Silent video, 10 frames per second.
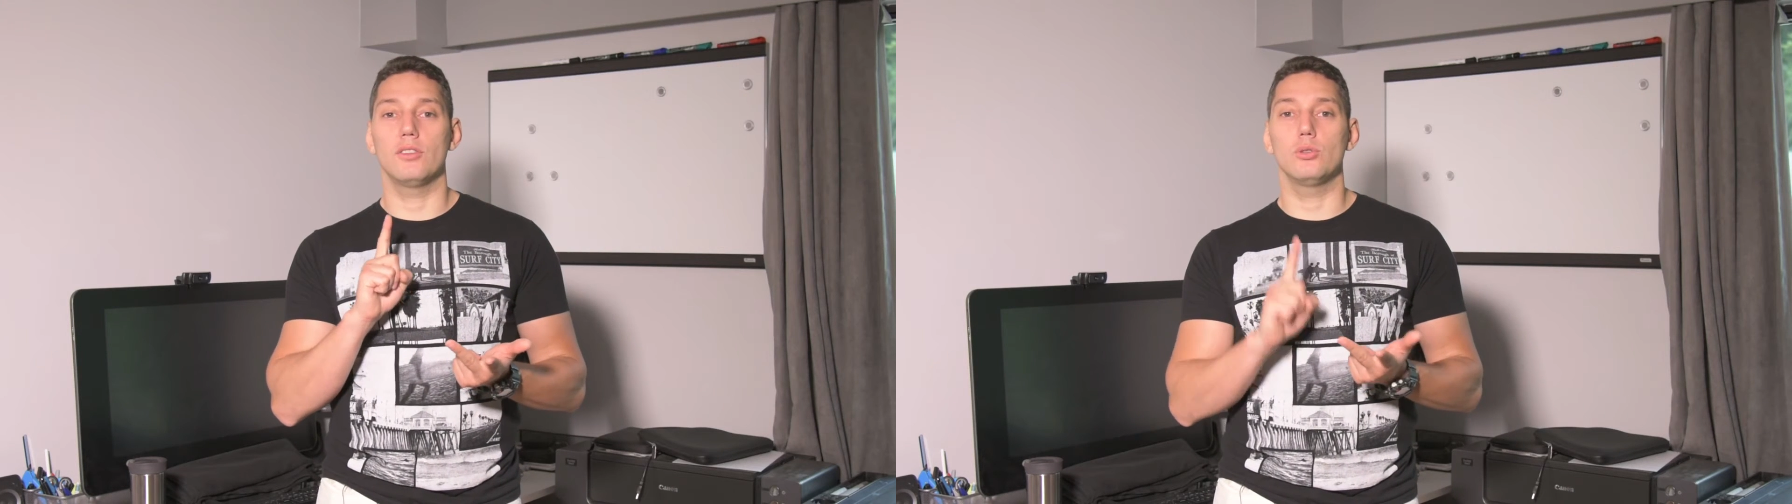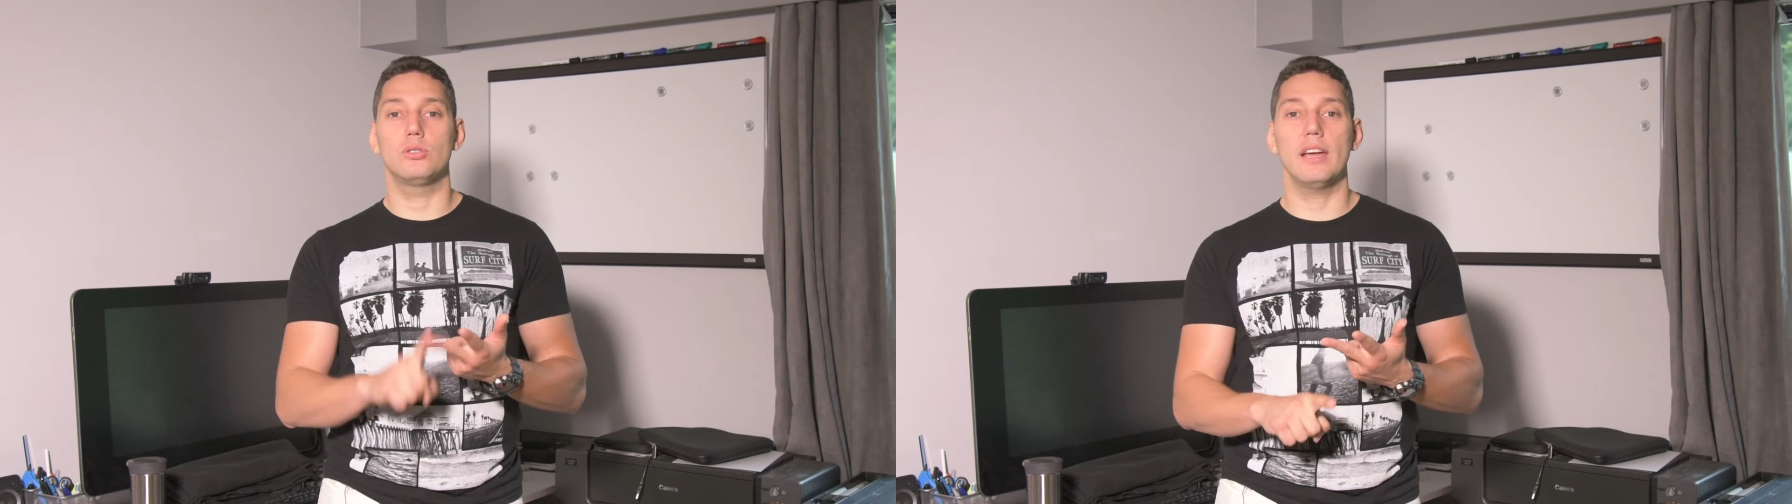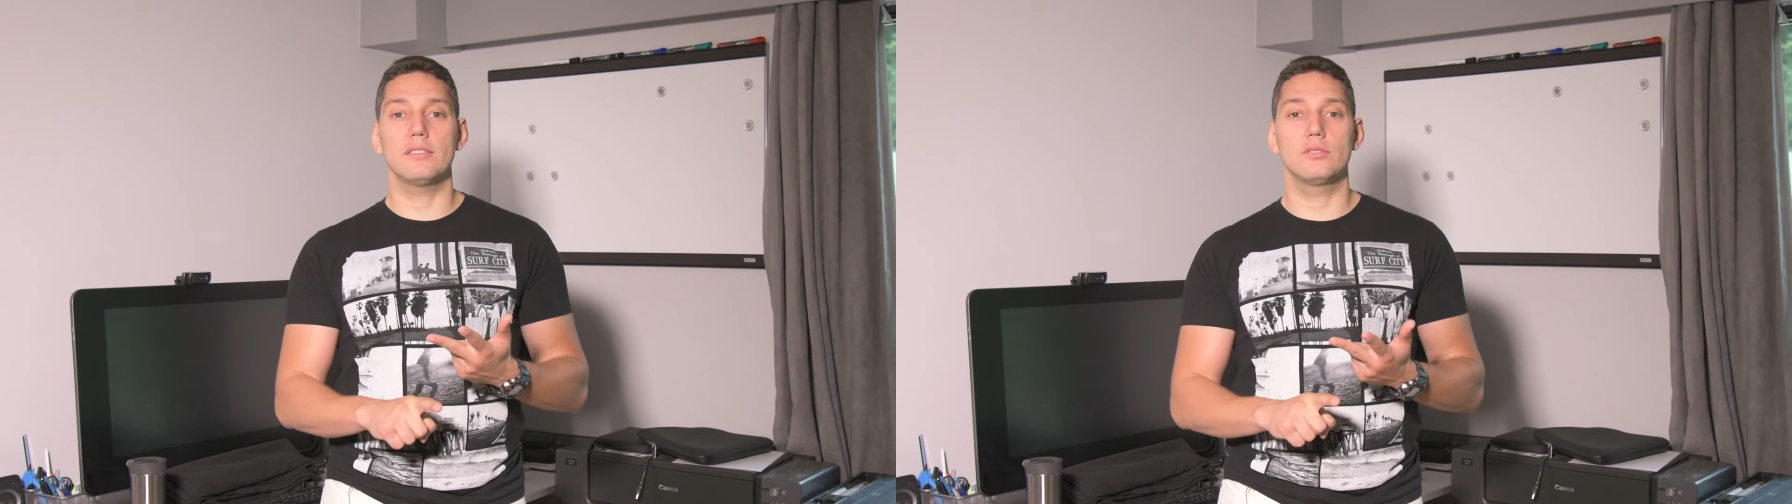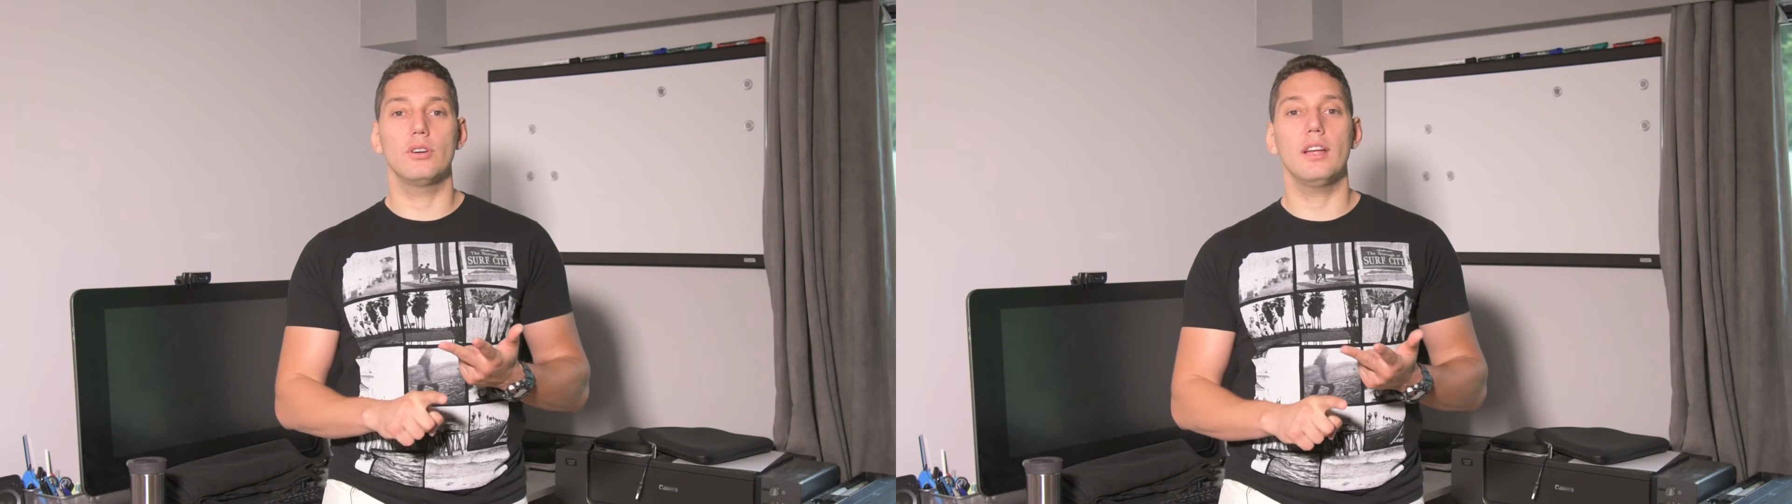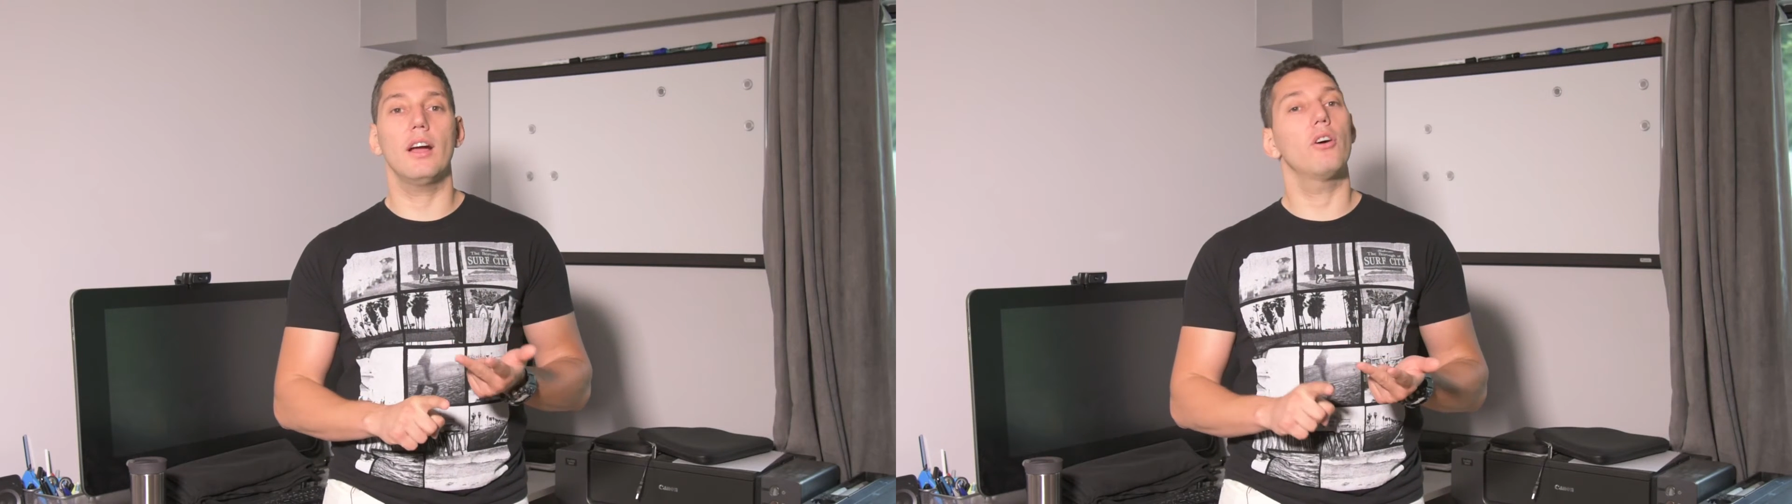do
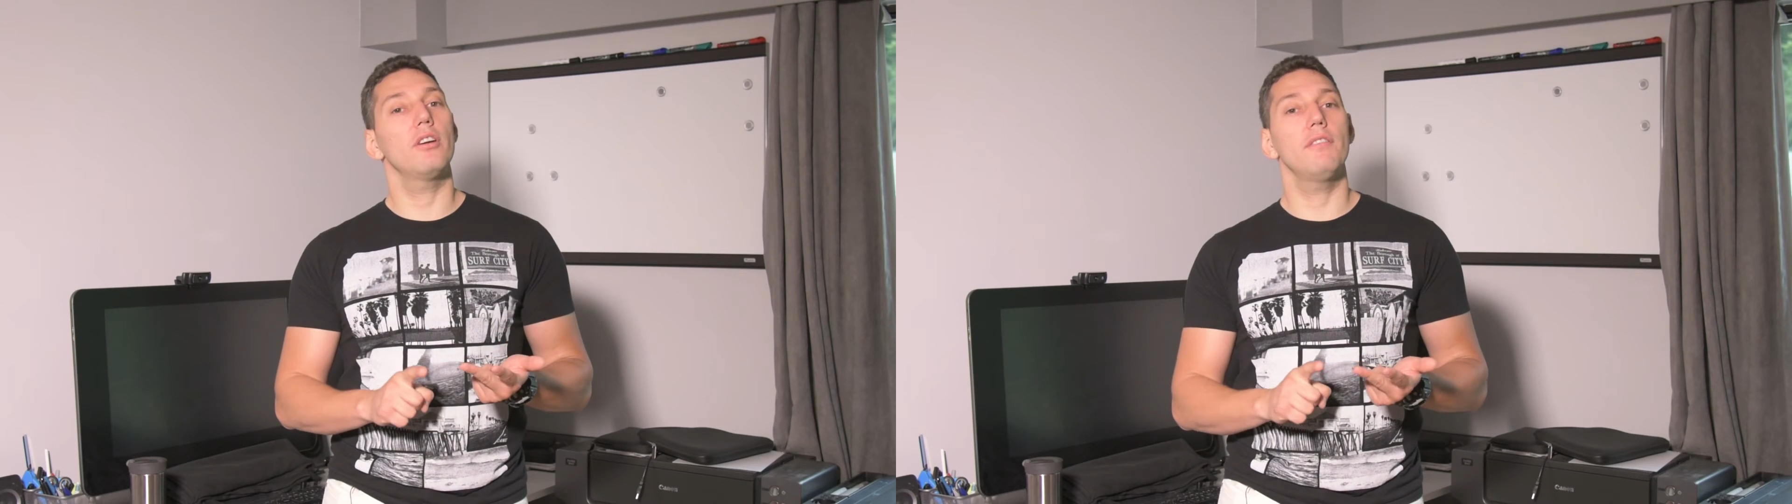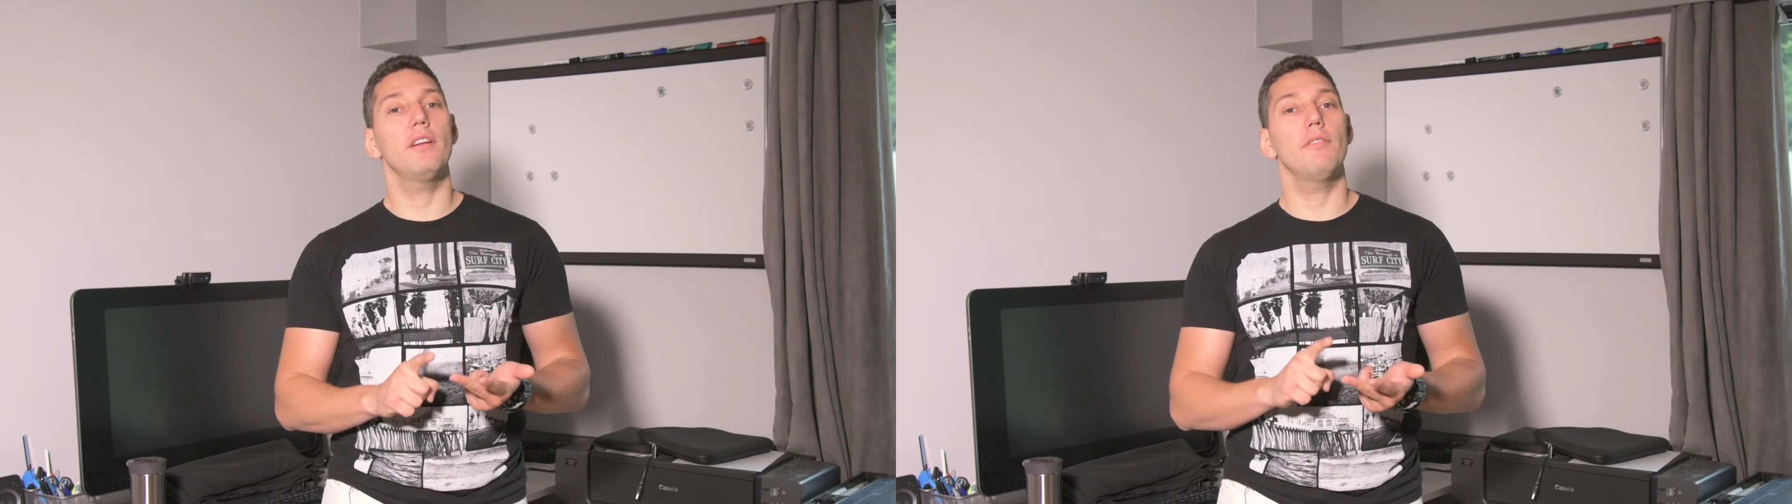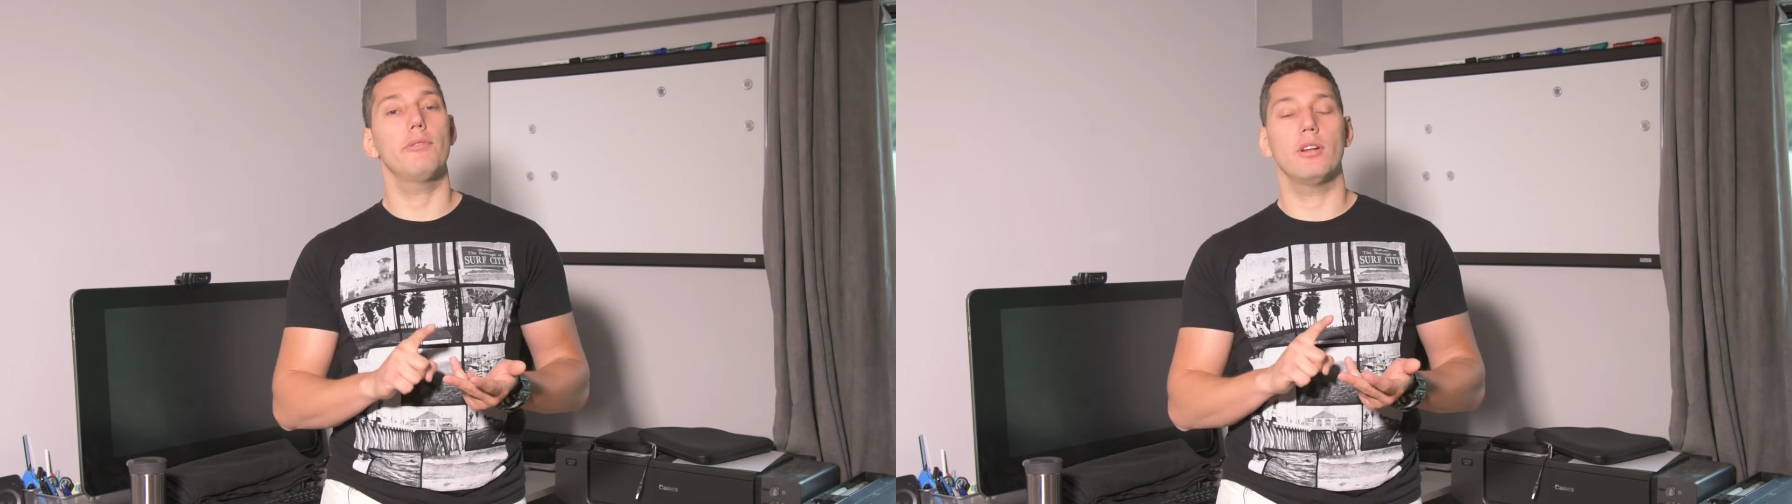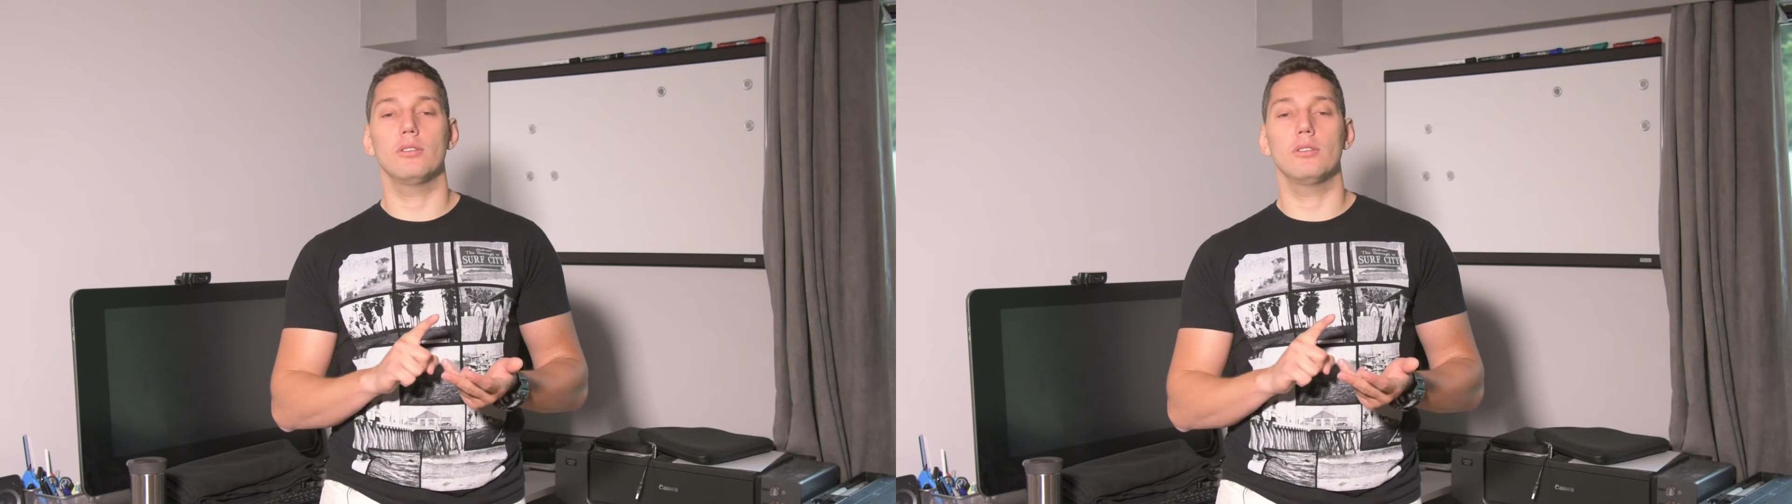texturing, or even if you